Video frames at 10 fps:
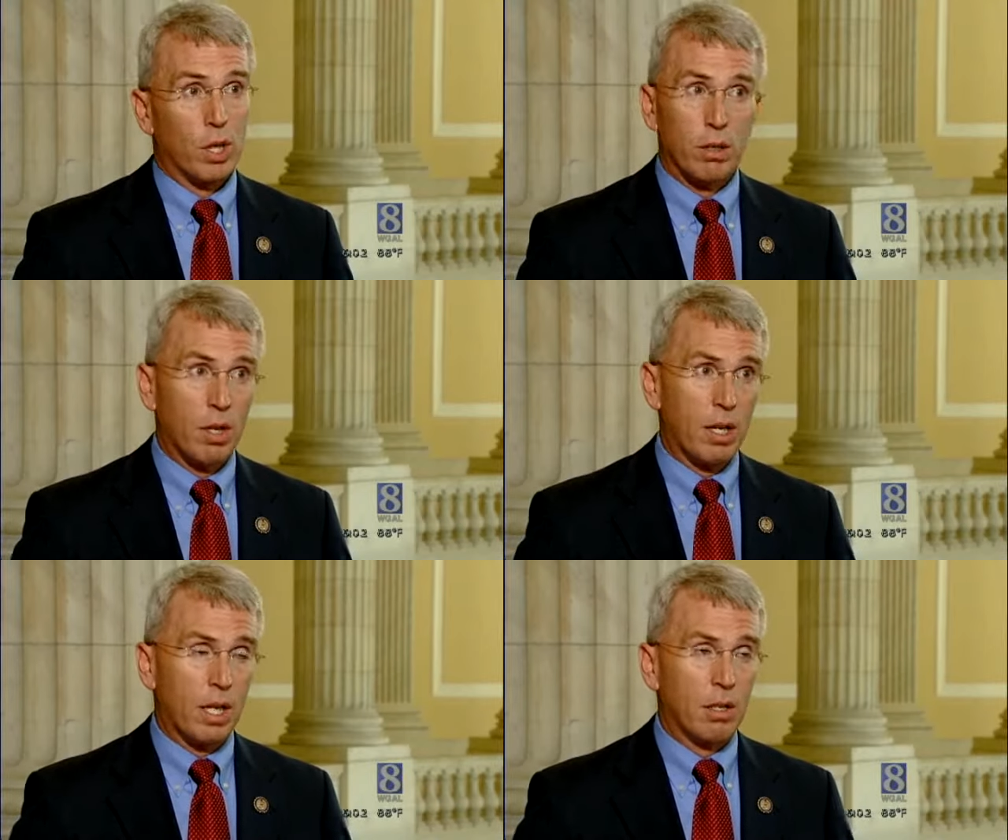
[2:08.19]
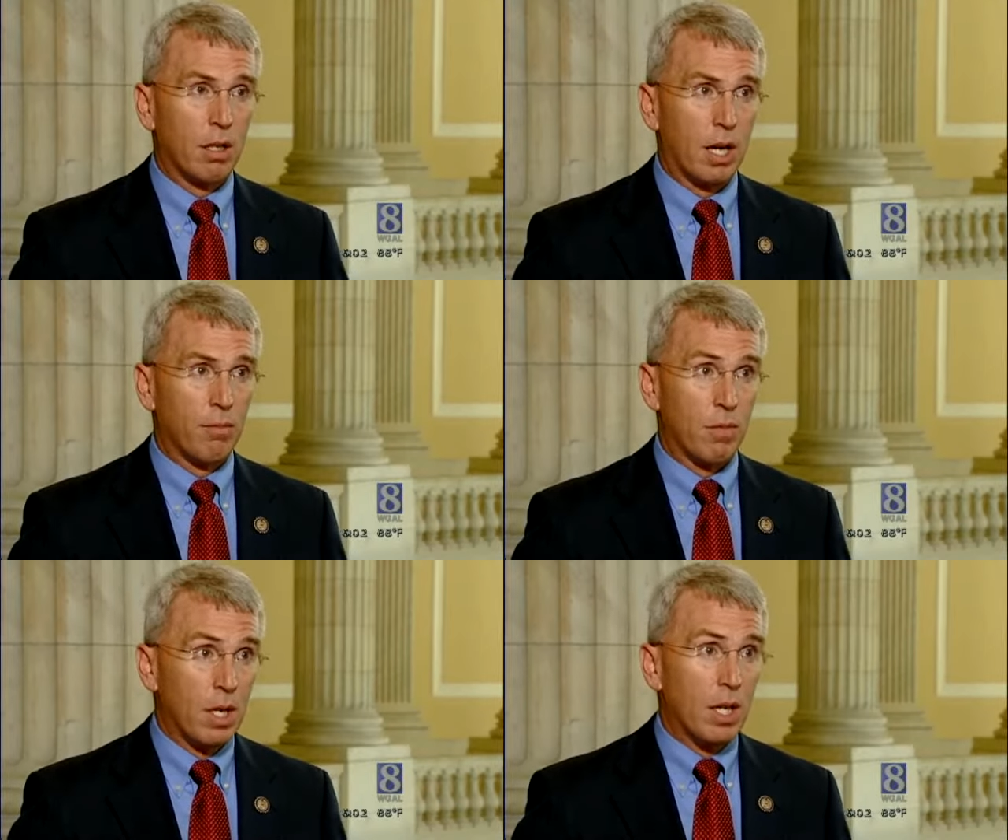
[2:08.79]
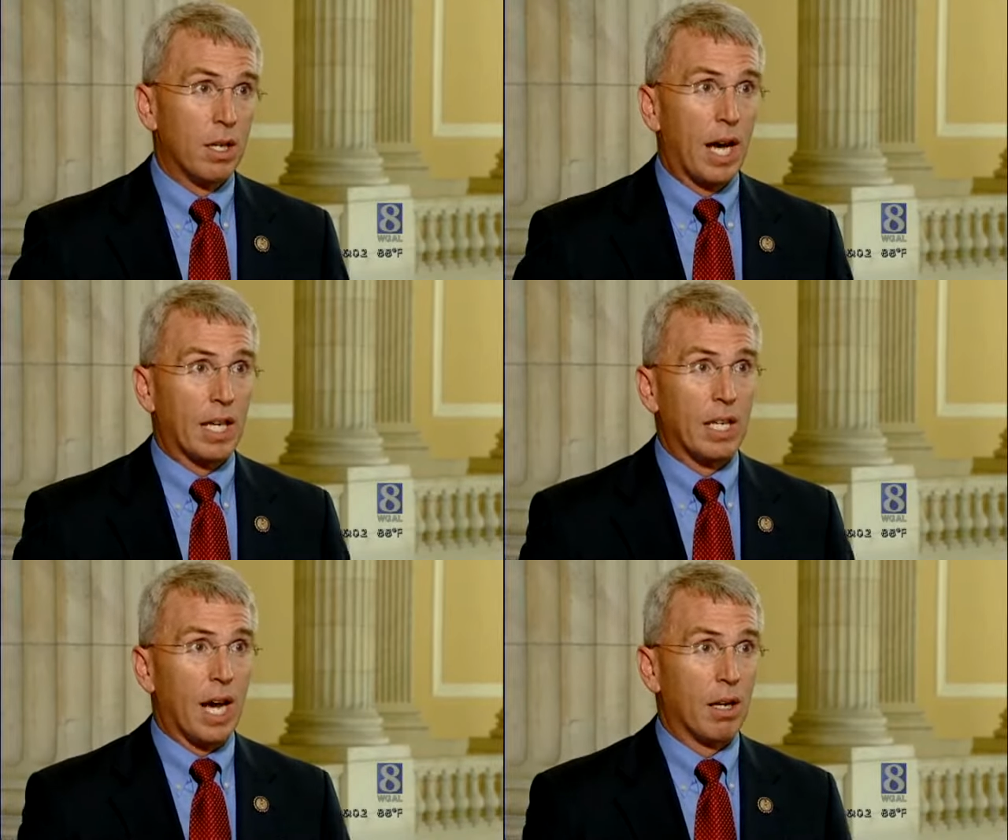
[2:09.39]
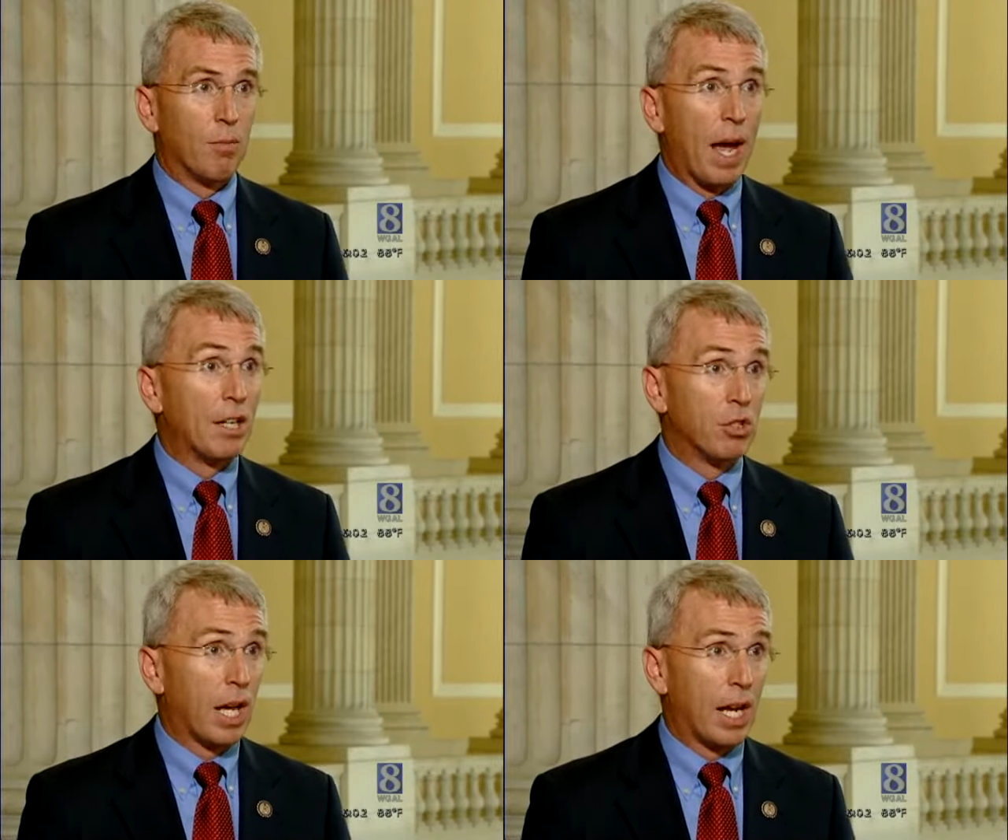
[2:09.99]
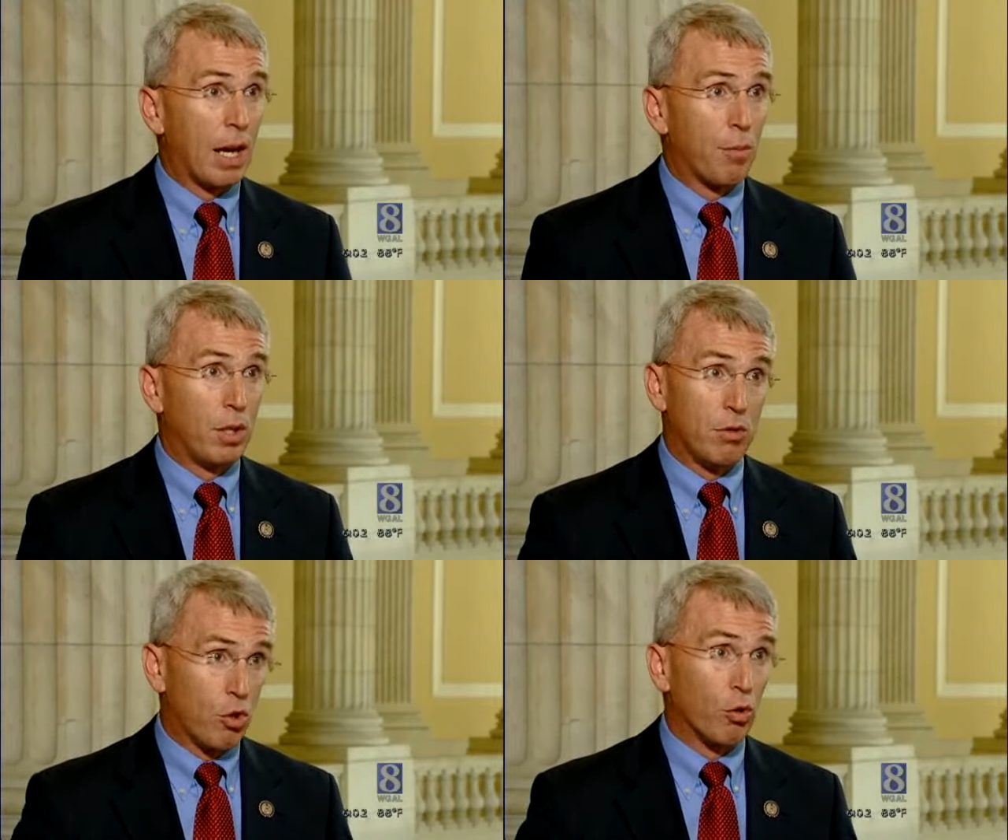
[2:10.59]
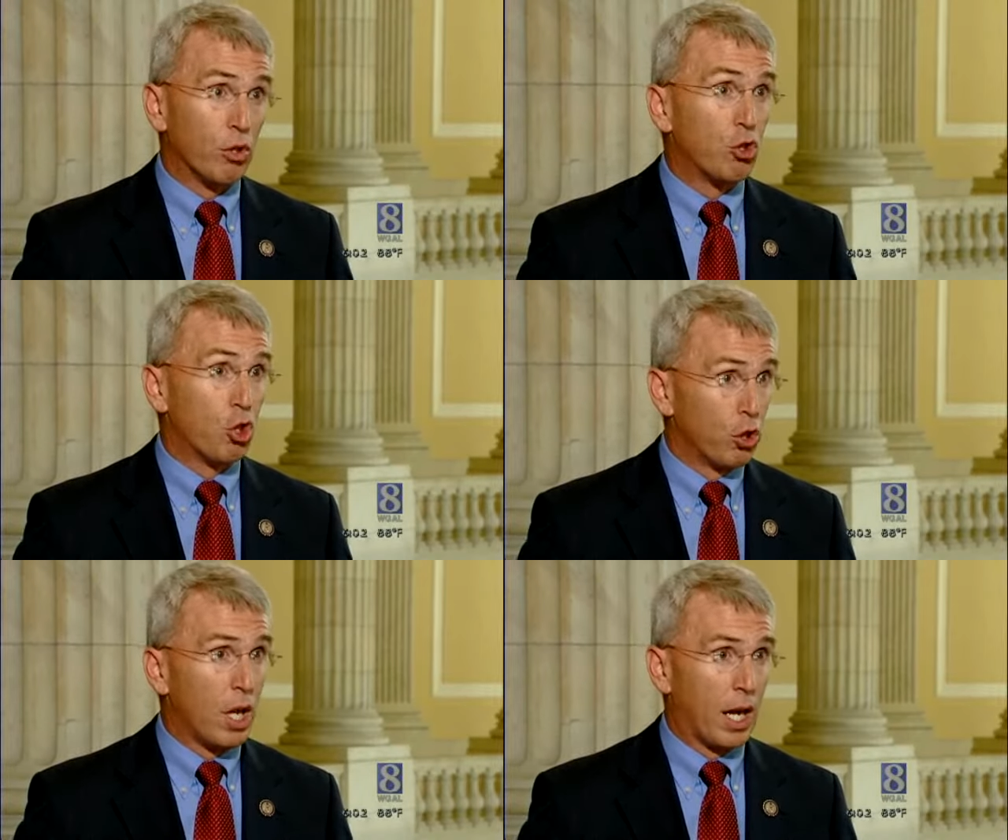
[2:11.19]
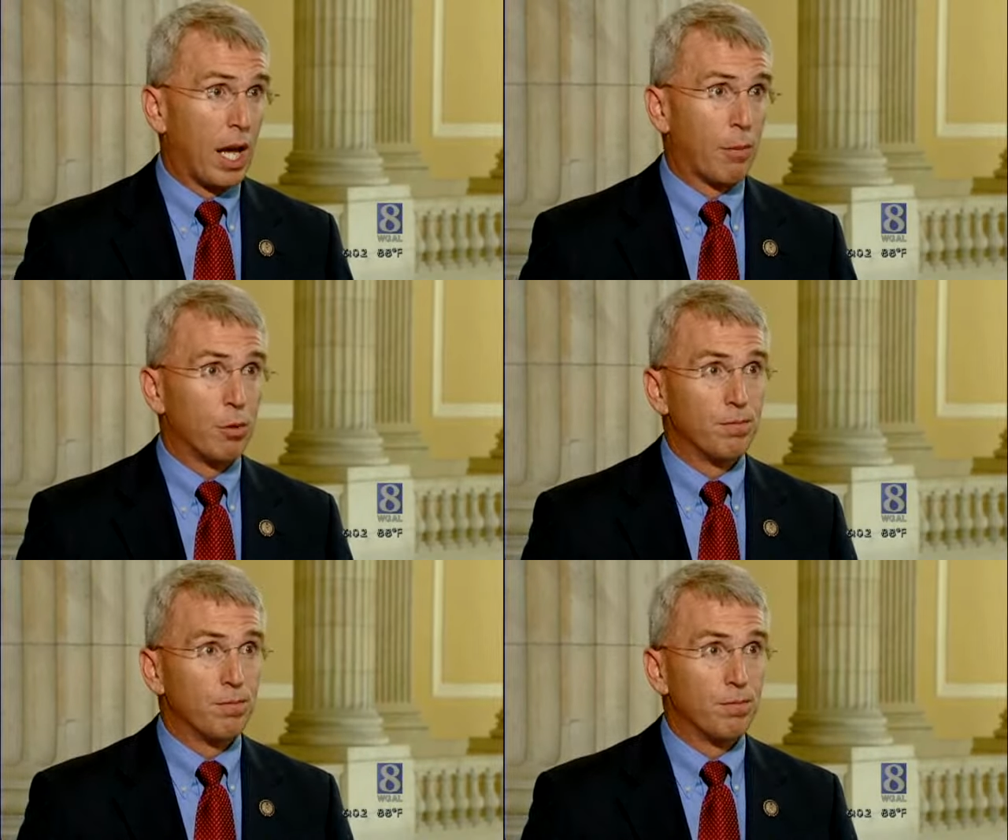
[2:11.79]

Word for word: Uh, and um, I cannot imagine that happen. It certainly should not happen.